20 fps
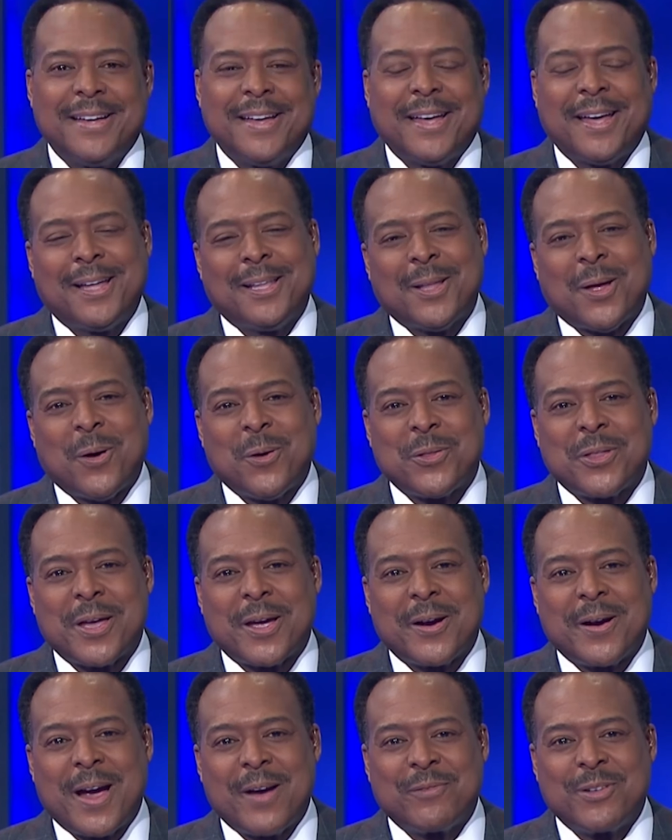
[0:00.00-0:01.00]
Hello
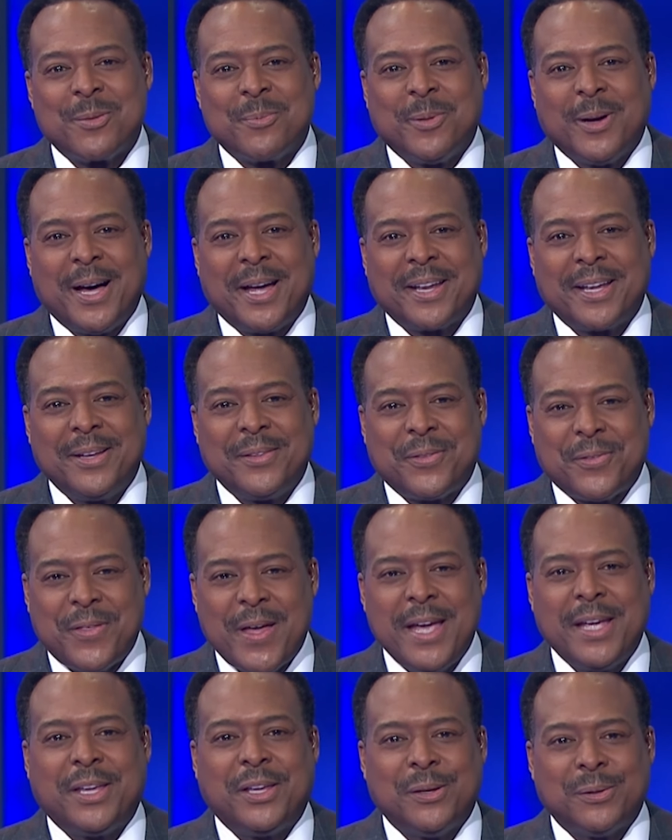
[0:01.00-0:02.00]
there, everybody.
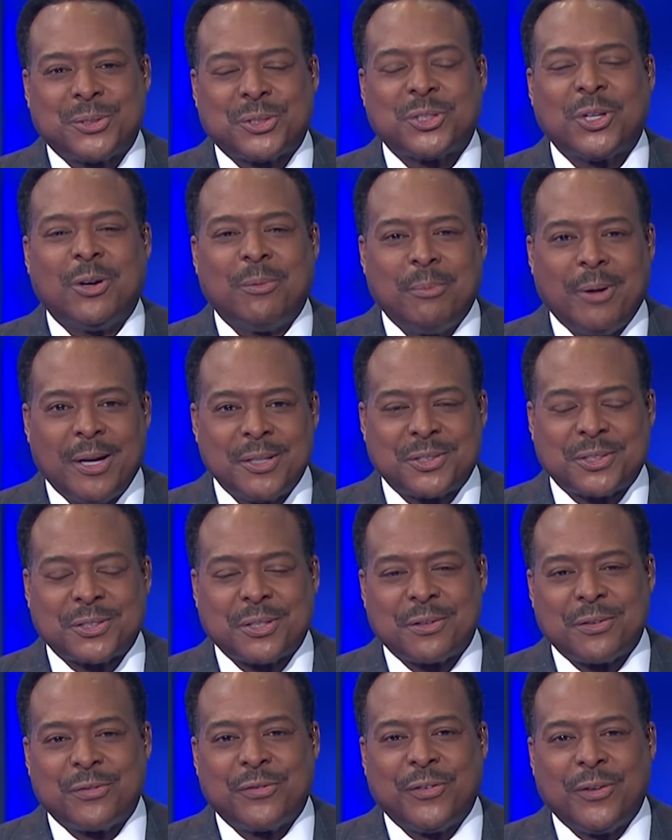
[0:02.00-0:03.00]
Thank you so much
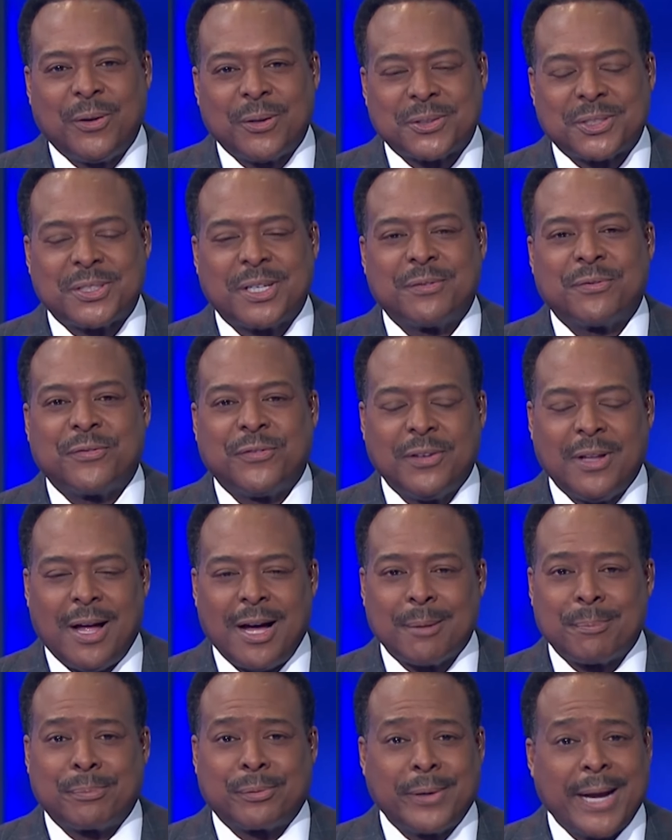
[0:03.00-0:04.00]
to the folks at
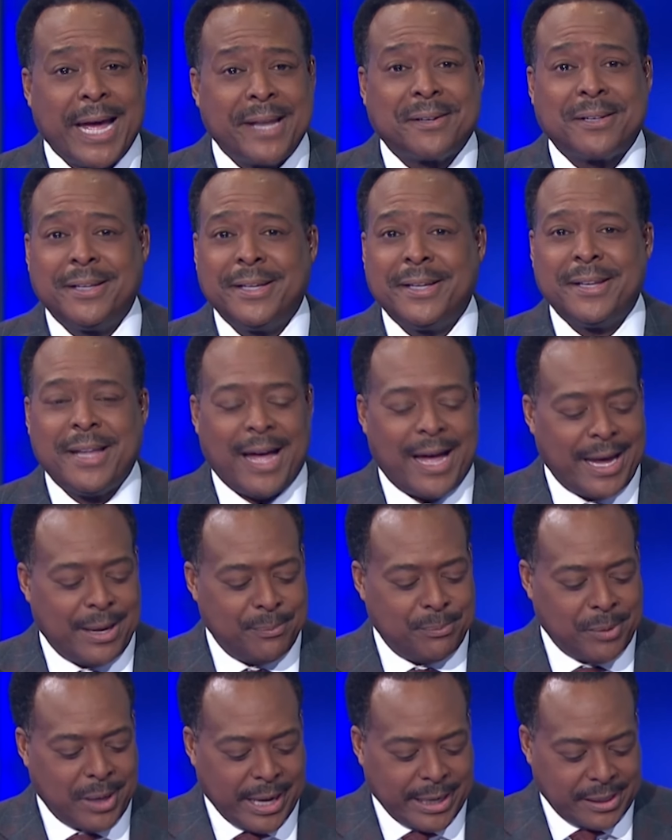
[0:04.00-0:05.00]
FLOC. Brandolyn,
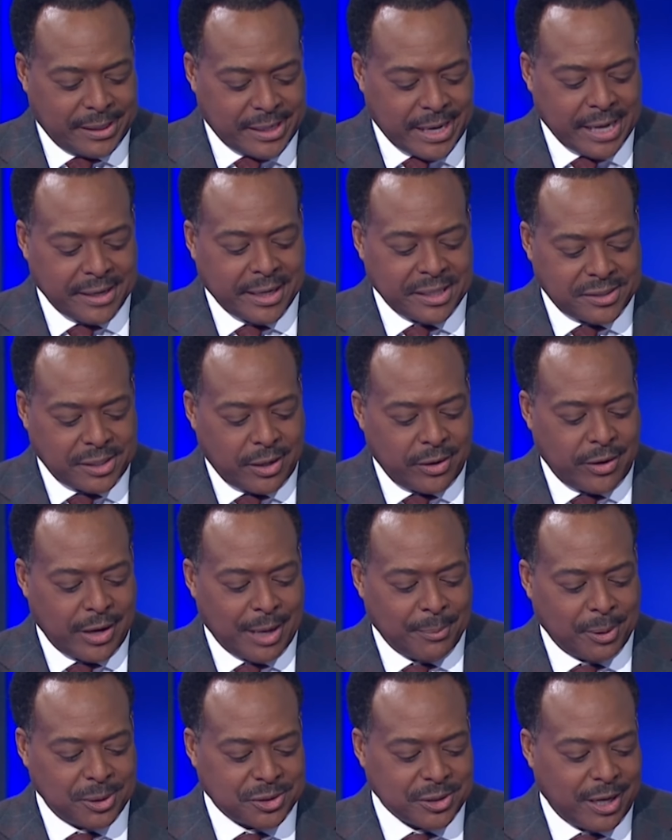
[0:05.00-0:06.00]
I cannot tell you
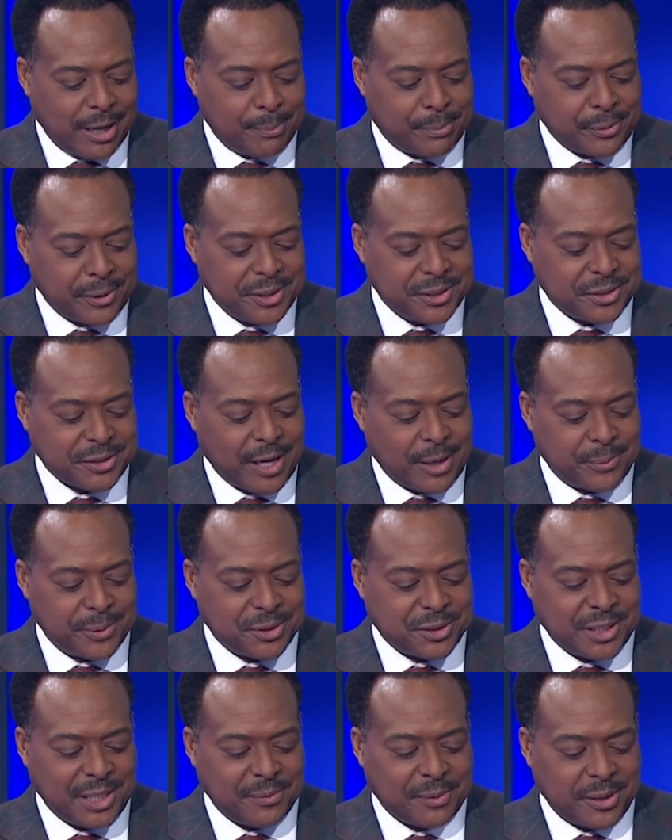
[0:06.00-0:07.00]
how much I appreciate
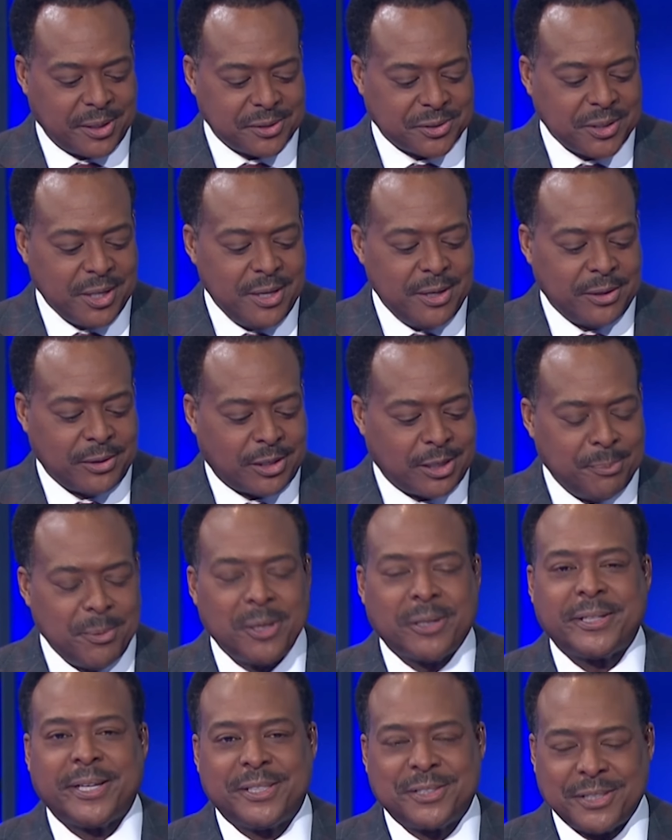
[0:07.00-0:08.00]
receiving this
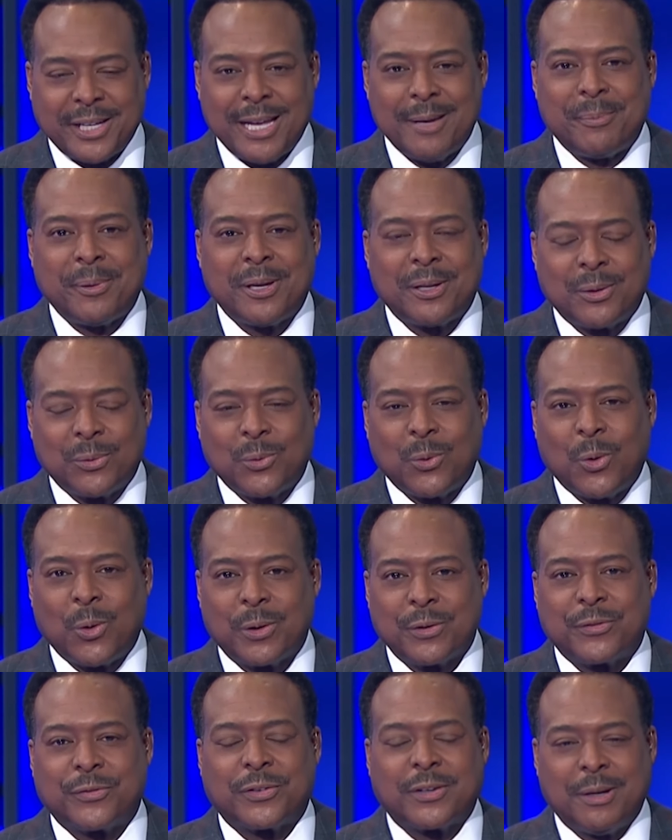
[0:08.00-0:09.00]
Community Champion
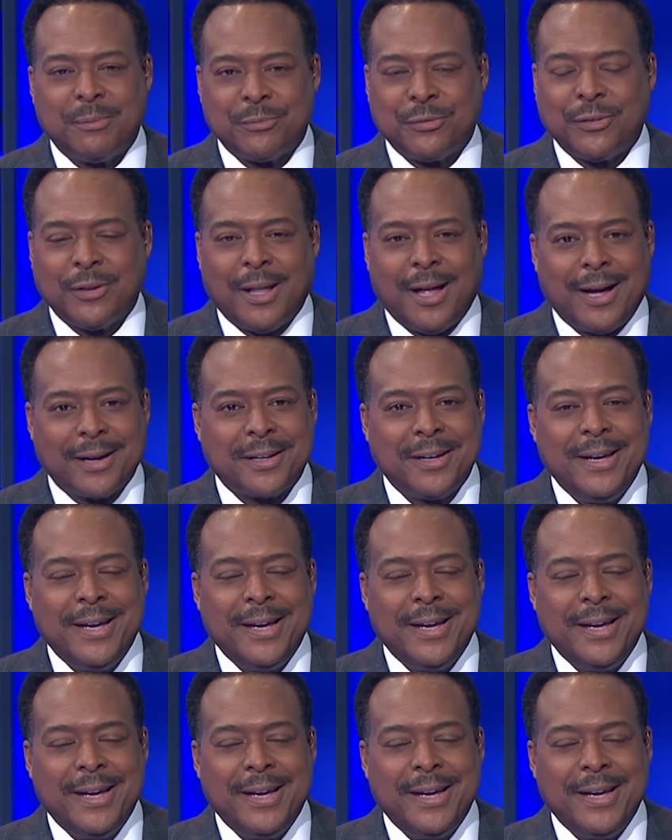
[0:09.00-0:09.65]
Award from FLOC.